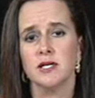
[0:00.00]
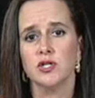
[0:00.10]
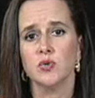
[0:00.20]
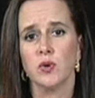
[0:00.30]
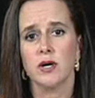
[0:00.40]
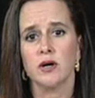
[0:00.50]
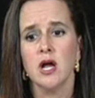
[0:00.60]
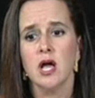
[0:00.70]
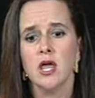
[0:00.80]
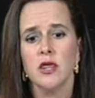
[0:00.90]
is where
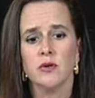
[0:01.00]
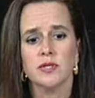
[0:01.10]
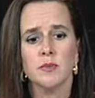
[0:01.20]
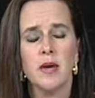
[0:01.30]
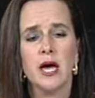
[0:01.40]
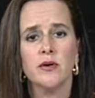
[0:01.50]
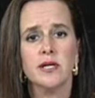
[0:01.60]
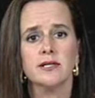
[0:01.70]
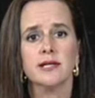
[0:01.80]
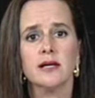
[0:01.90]
there is a battery
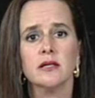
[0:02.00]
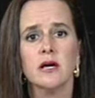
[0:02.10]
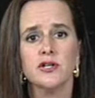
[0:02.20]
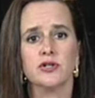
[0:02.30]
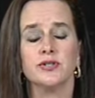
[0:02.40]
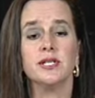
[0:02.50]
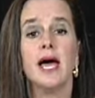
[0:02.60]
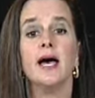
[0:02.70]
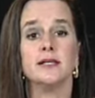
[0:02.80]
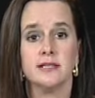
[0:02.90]
of psychological
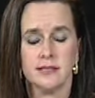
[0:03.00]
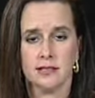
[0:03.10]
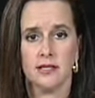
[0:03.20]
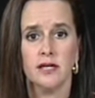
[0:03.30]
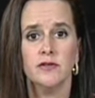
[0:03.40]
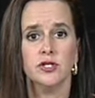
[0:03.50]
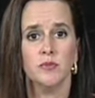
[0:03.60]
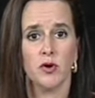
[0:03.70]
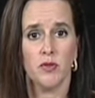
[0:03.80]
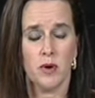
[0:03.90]
tests given to
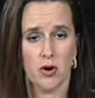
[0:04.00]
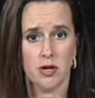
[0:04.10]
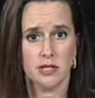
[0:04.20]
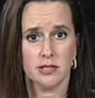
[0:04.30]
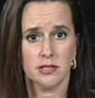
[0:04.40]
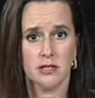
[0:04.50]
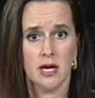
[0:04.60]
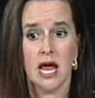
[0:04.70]
both parties,